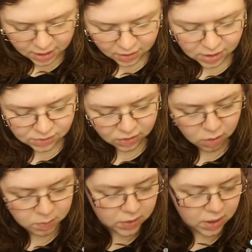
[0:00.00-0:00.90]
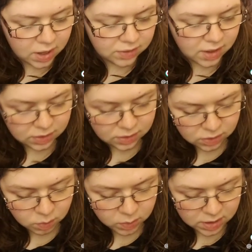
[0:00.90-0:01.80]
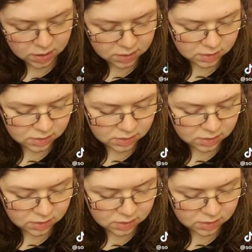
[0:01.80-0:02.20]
Aries, I hope you guys had a good week.